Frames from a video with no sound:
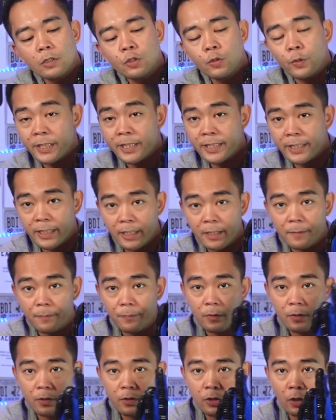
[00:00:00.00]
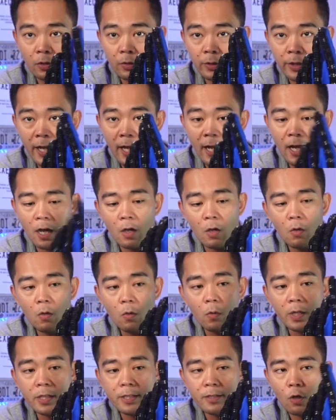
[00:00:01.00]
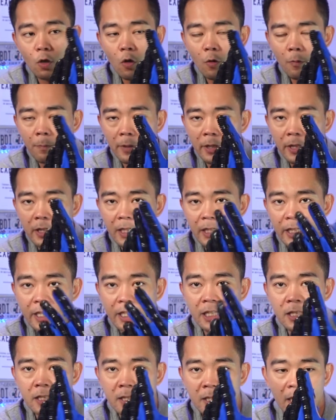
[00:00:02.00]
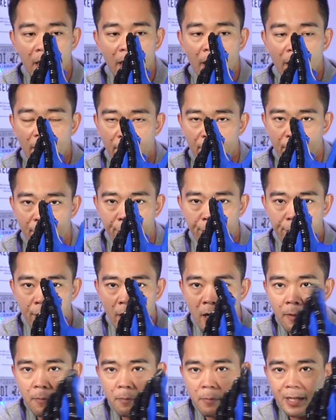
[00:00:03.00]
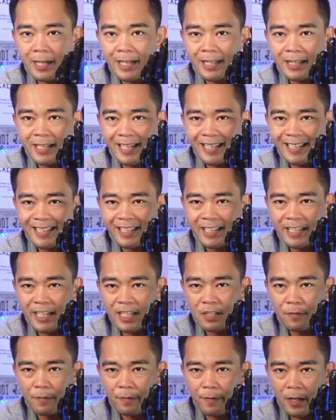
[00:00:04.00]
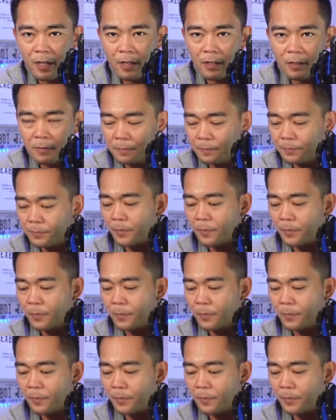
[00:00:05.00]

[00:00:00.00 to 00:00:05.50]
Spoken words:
twist it. So now what's open is the thumb and the index finger.